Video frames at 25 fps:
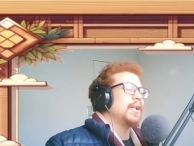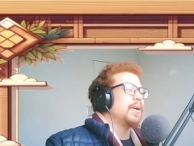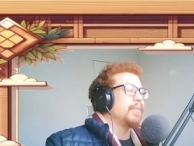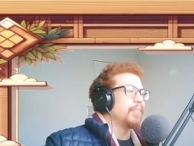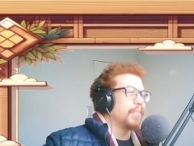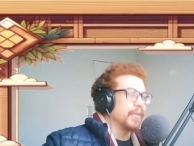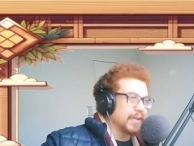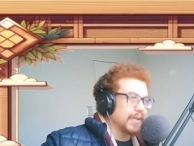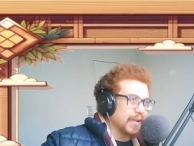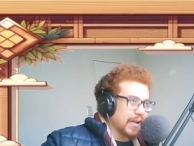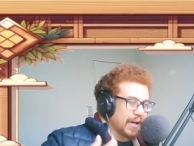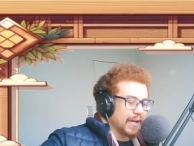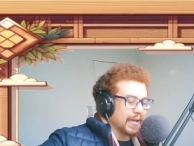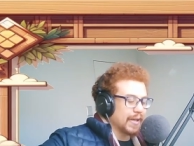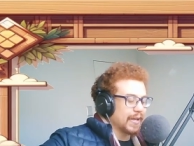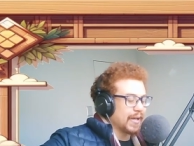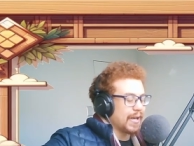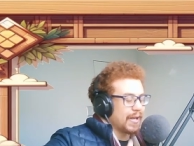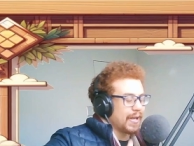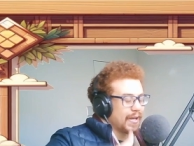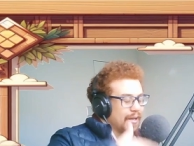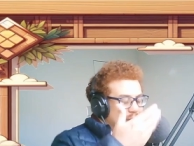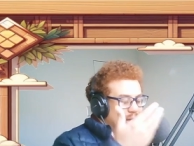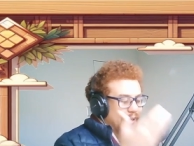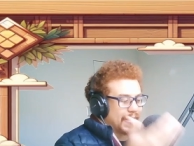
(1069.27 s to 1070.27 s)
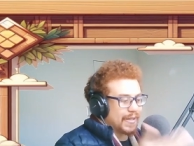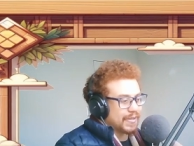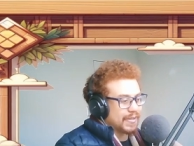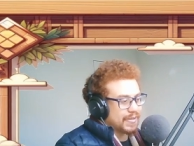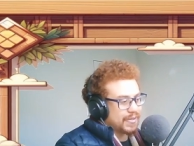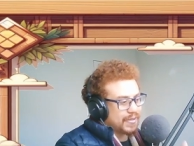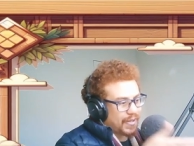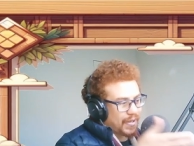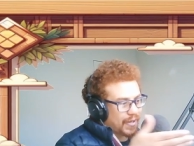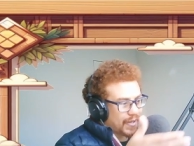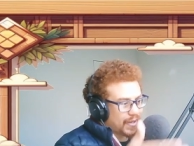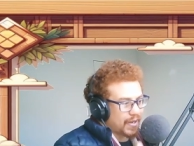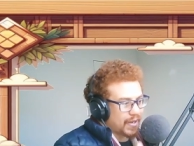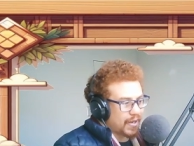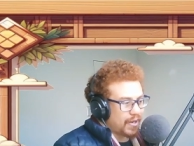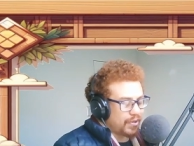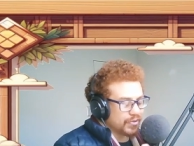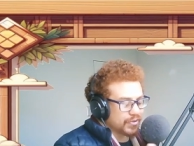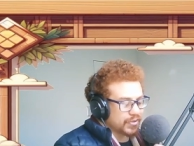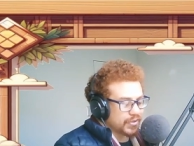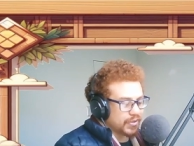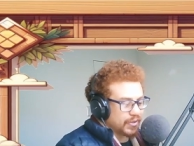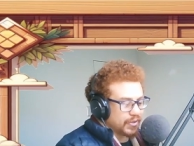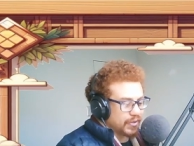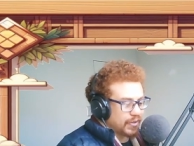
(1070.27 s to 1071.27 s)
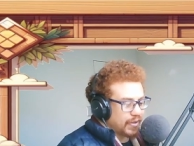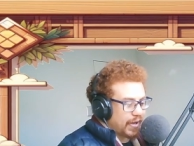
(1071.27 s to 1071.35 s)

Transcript: But then again, like I said, I countered